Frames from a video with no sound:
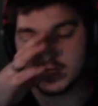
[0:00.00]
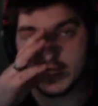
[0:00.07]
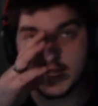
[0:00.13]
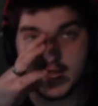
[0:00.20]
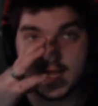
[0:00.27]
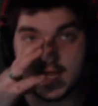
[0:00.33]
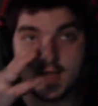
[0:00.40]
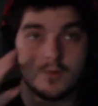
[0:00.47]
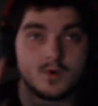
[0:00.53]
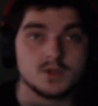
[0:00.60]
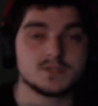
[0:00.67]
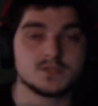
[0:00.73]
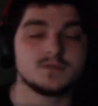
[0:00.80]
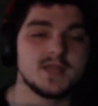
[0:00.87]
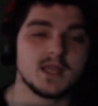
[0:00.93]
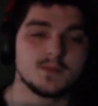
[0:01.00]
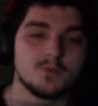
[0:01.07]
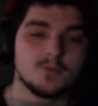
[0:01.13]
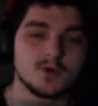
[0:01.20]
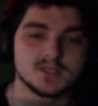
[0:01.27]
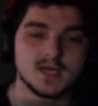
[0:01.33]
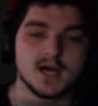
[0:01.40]
I want to take
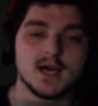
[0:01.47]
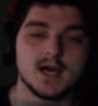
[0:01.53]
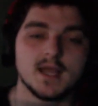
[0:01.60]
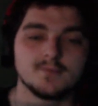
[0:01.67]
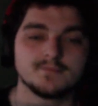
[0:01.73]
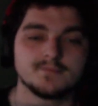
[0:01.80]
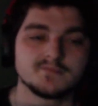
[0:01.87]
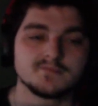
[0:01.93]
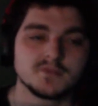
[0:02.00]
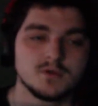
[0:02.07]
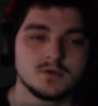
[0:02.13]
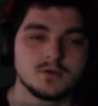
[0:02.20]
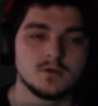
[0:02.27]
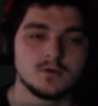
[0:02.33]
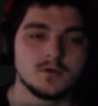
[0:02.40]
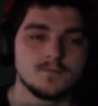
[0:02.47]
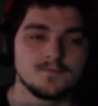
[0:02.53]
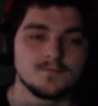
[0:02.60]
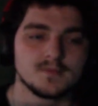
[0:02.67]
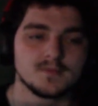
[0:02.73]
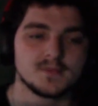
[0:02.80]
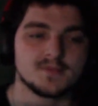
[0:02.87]
more time
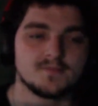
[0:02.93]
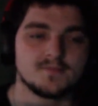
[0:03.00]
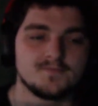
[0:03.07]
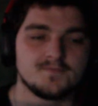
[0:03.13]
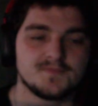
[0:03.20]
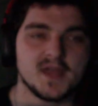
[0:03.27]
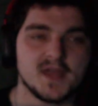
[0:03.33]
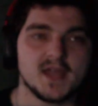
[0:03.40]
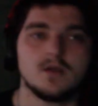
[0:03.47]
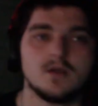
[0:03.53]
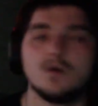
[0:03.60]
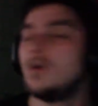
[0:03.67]
that